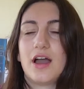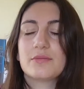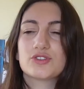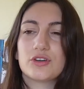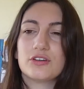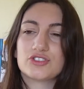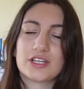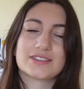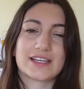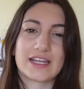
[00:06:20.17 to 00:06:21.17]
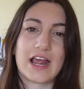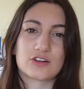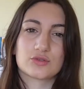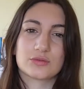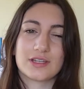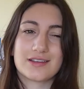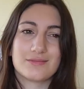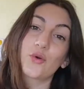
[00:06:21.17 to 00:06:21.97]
I'm sure she has like an actual name.